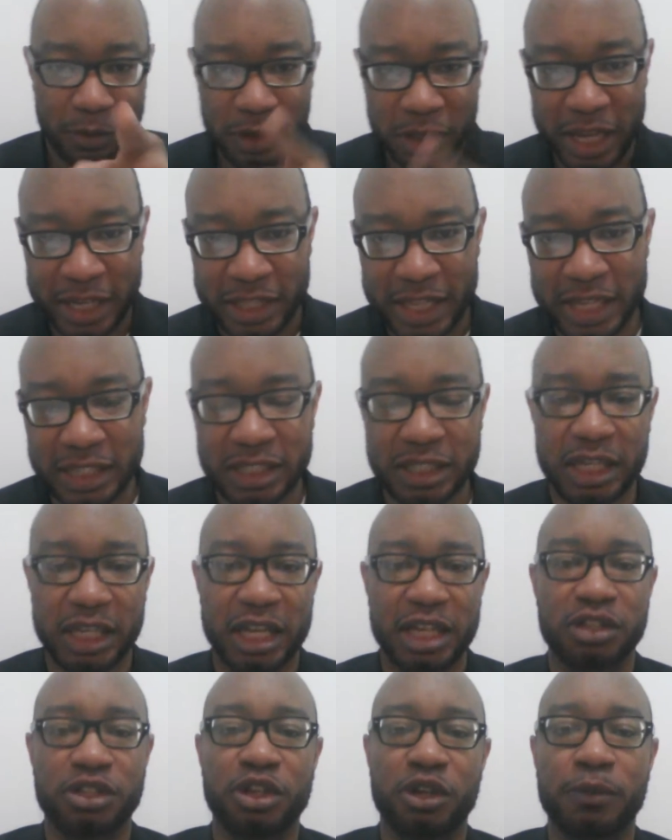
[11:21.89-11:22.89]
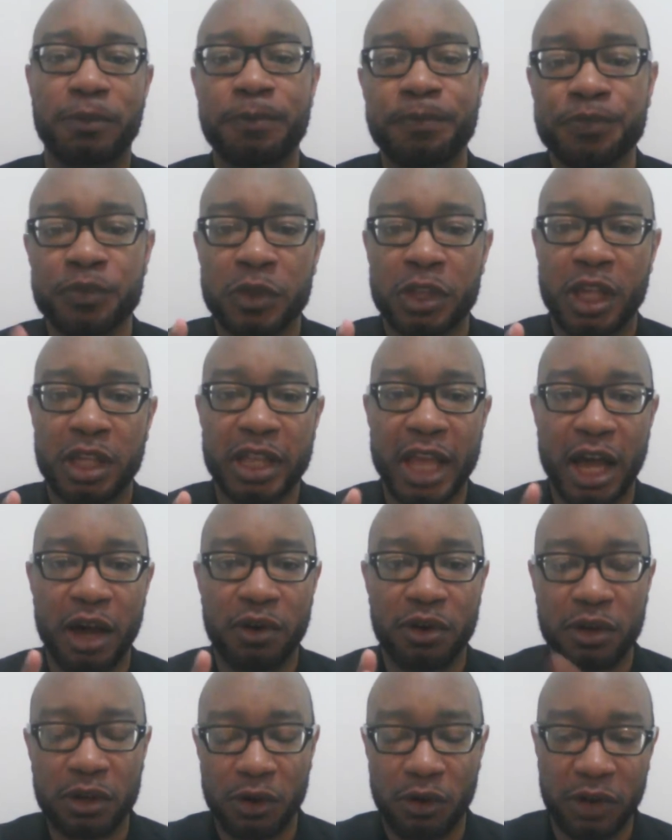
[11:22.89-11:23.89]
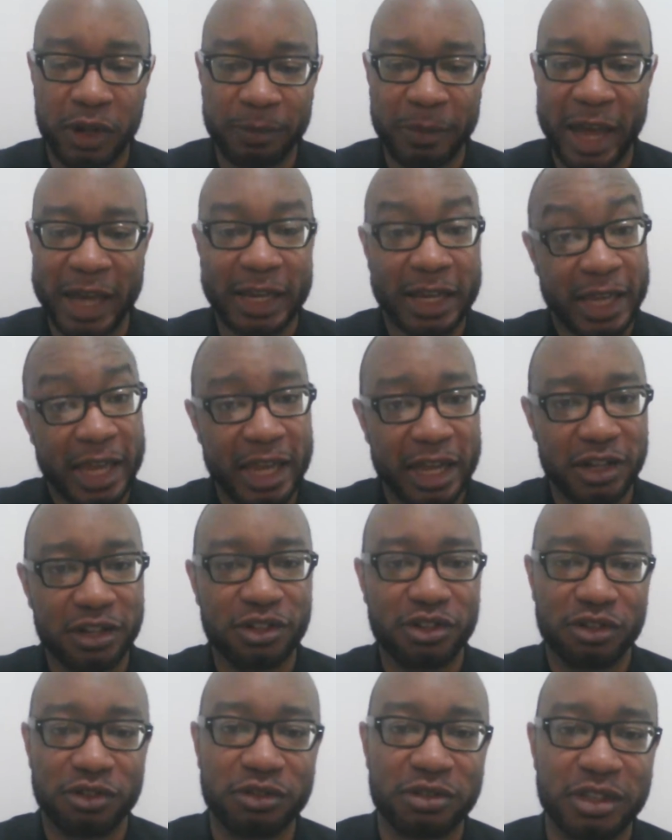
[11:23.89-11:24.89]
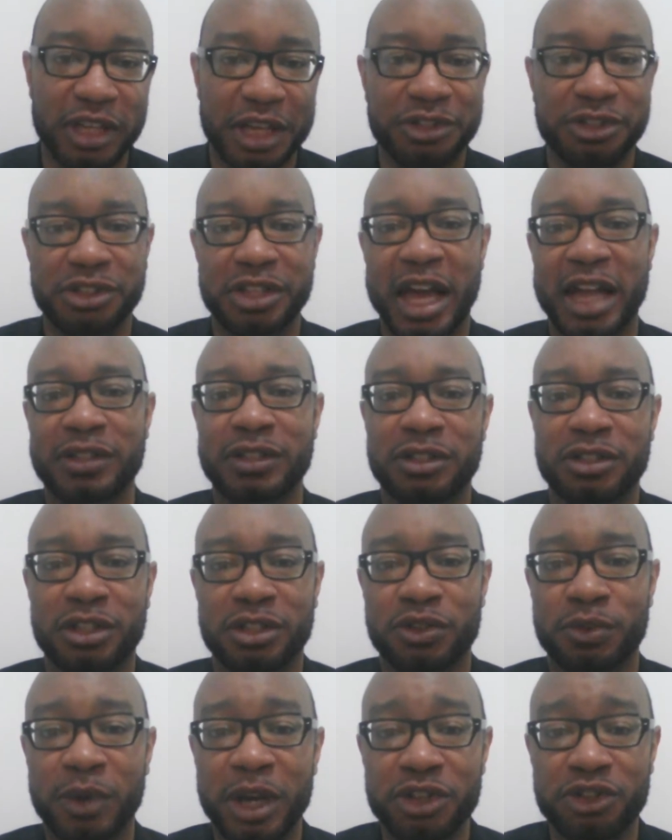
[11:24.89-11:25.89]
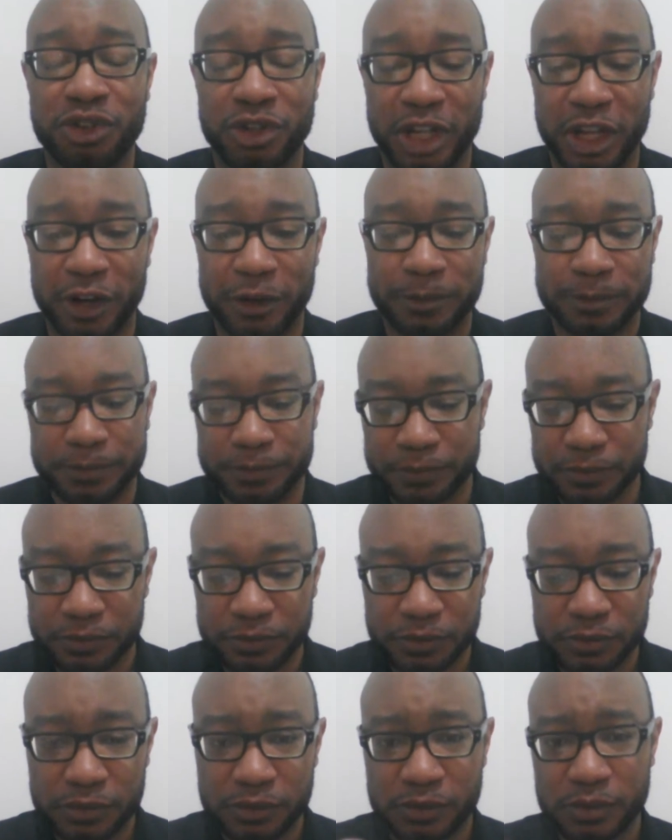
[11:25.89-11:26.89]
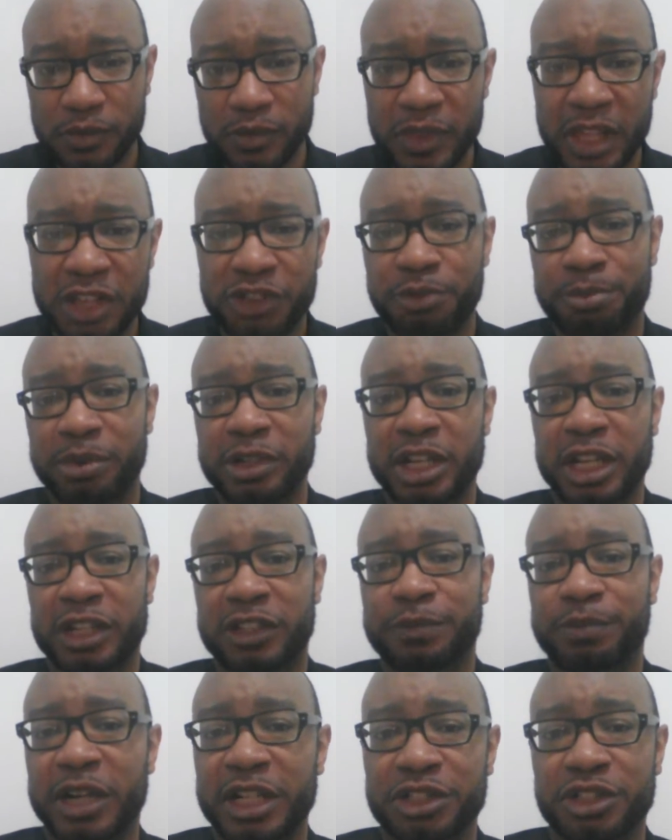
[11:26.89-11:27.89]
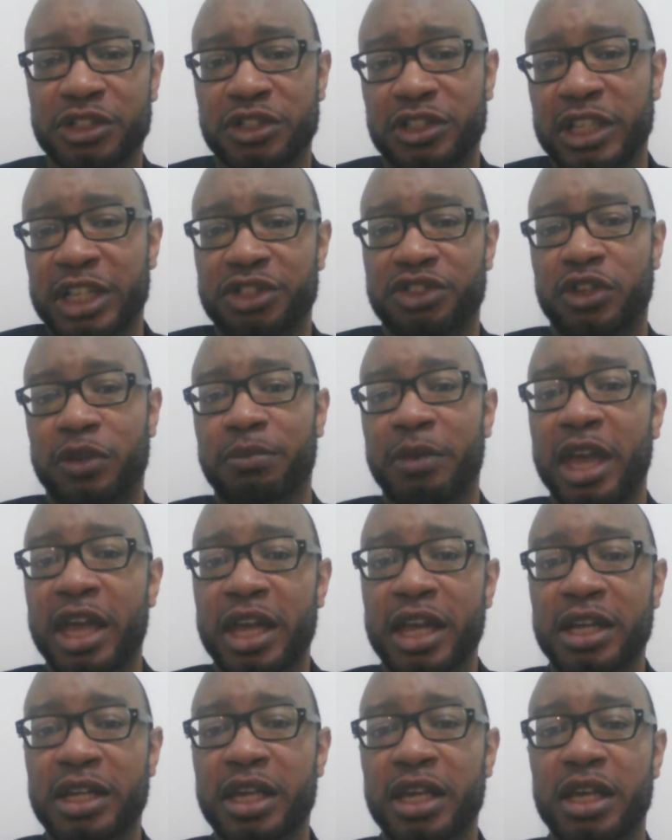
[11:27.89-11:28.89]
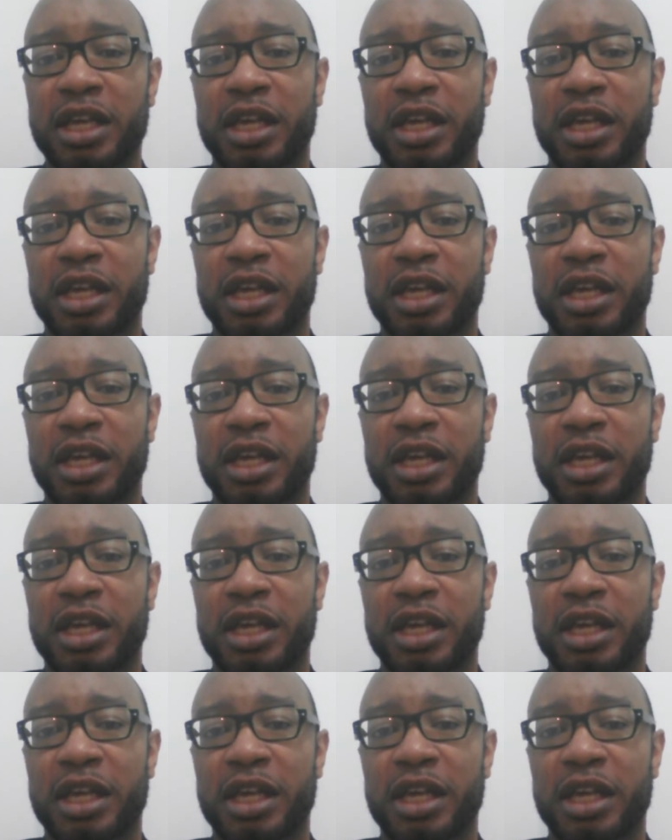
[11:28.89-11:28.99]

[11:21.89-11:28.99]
Let that sink in too. Now, going back again to Stacey Dash's situation here, the expressions that she made,